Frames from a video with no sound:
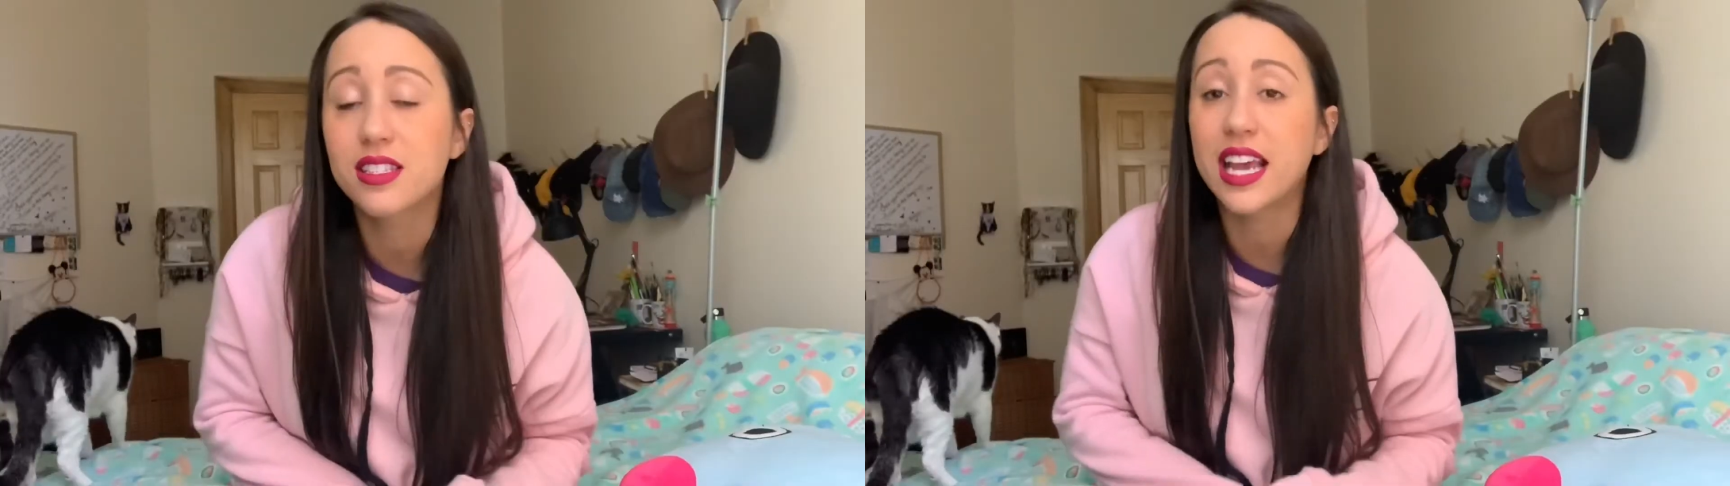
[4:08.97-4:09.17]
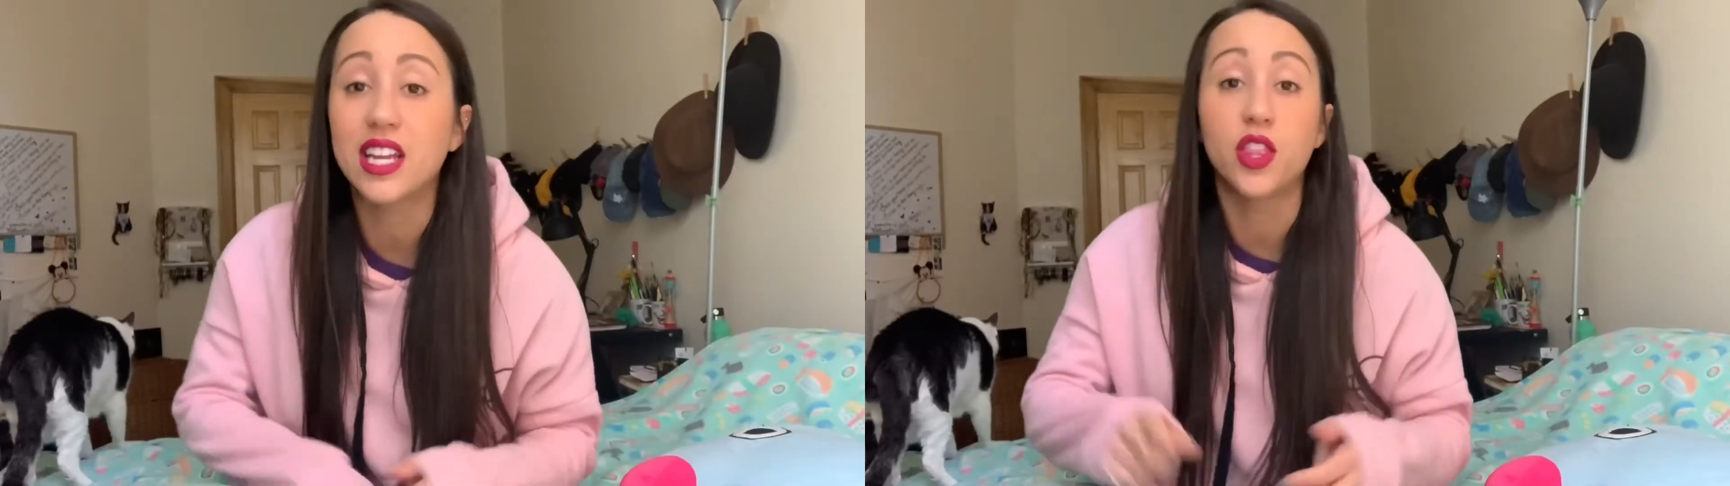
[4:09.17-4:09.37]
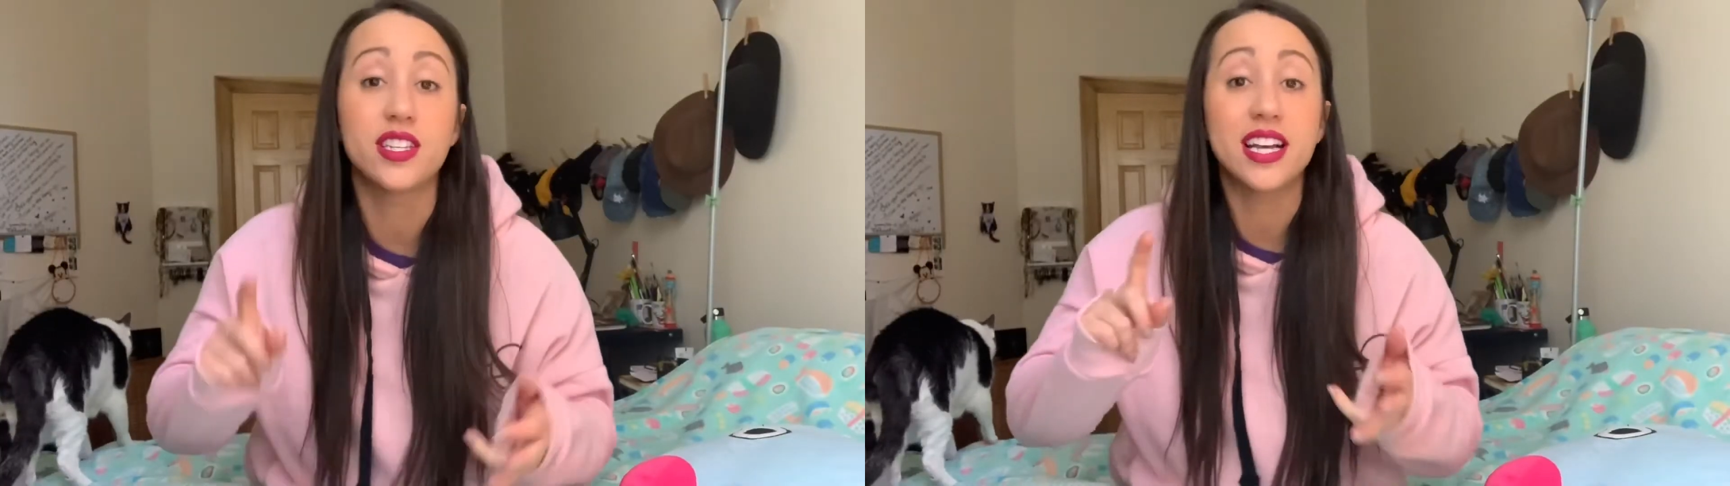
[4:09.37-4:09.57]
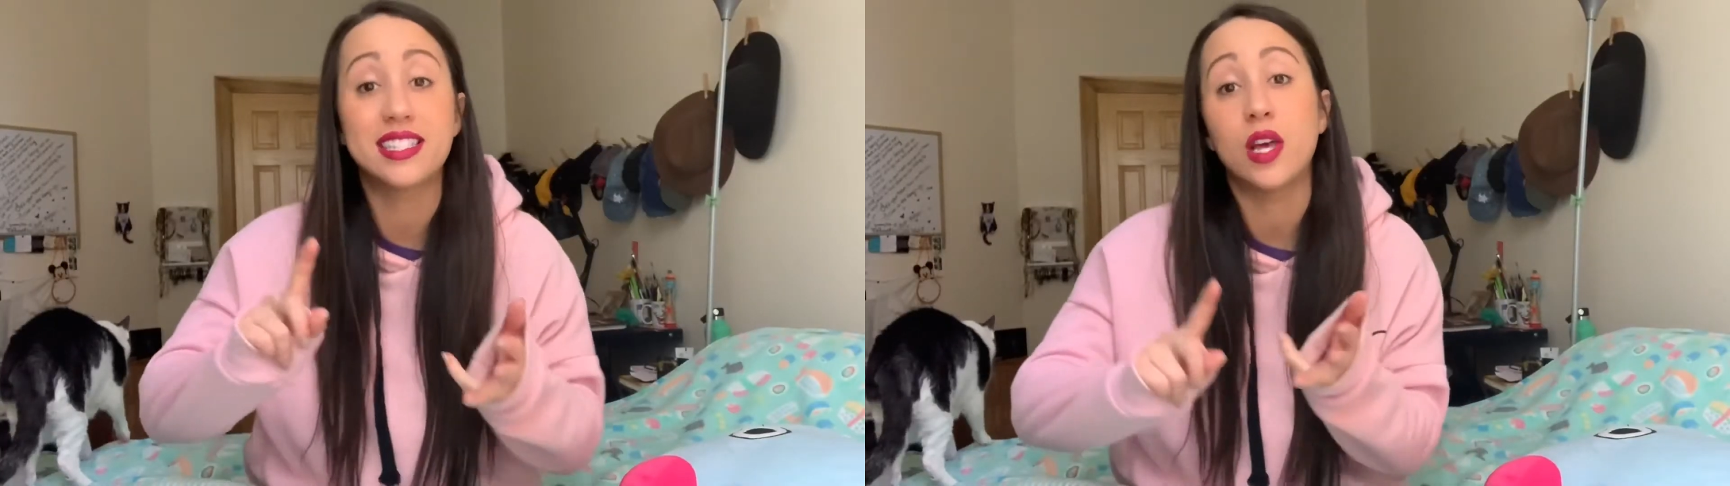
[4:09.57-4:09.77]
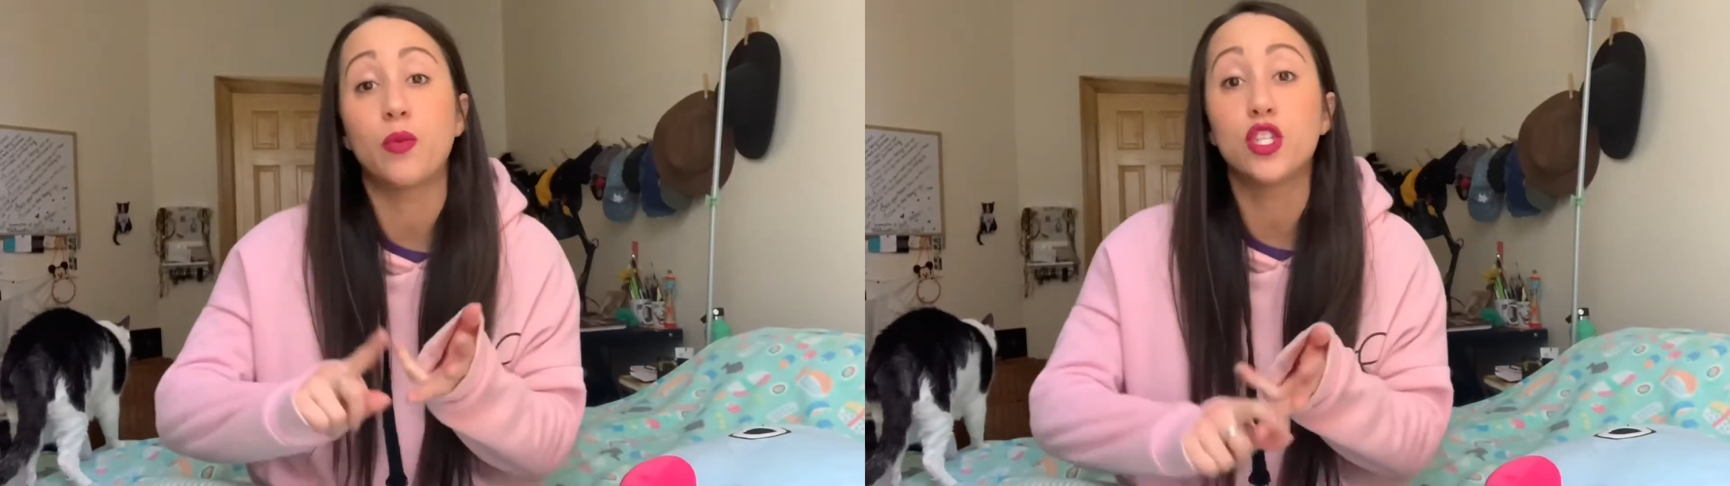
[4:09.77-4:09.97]
and the tests
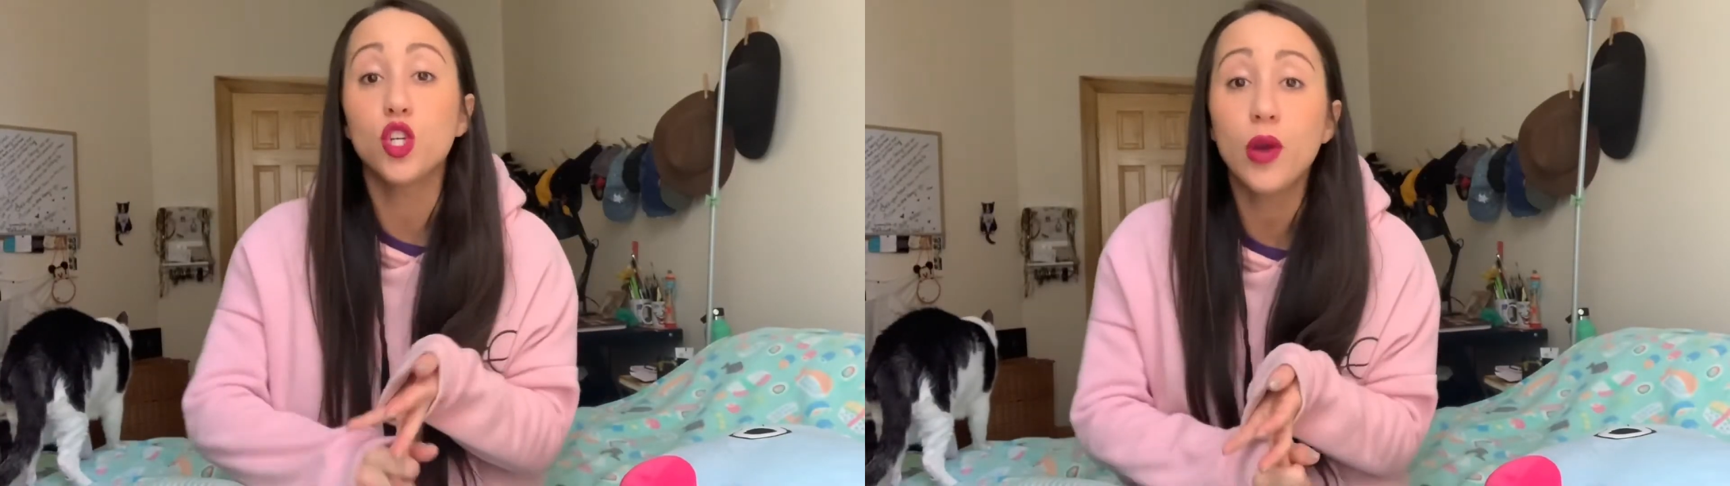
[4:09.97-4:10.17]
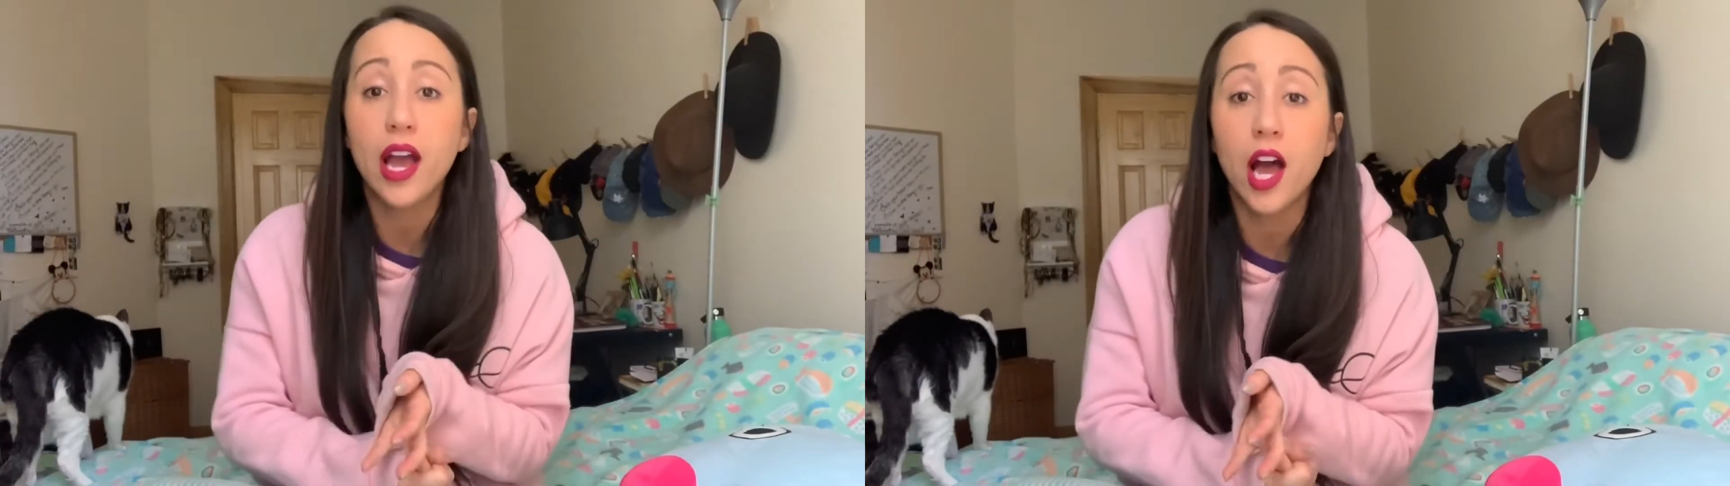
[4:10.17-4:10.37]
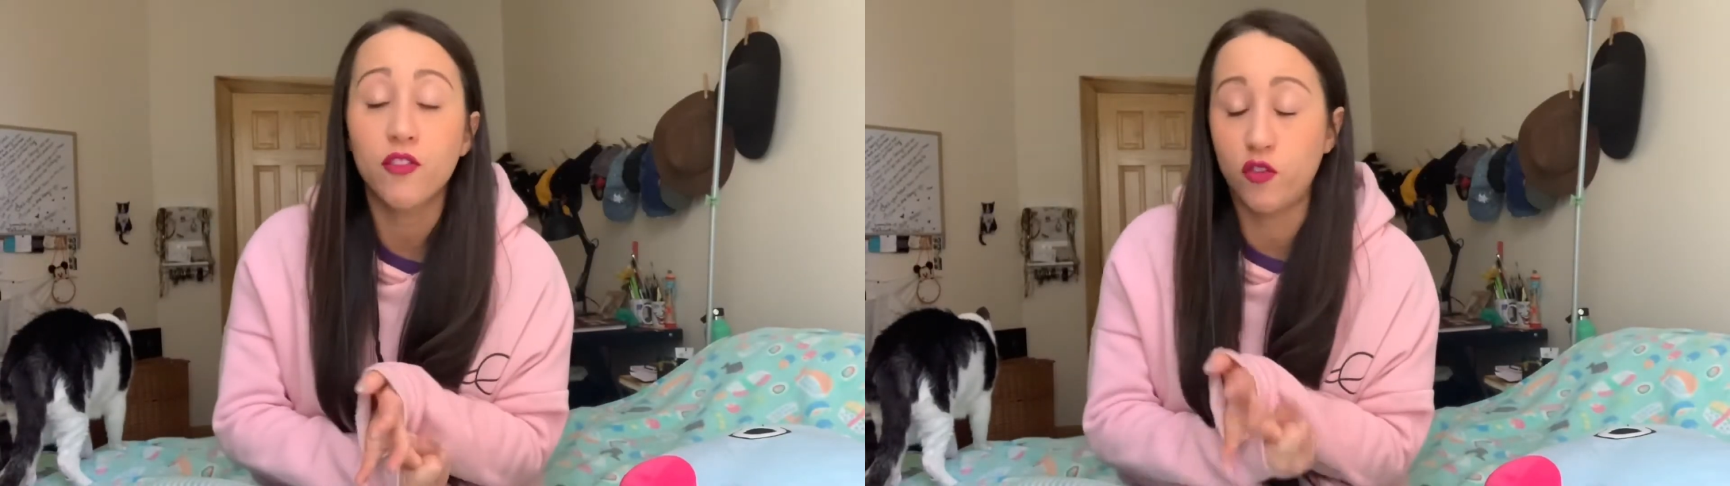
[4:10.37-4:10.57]
that we do have are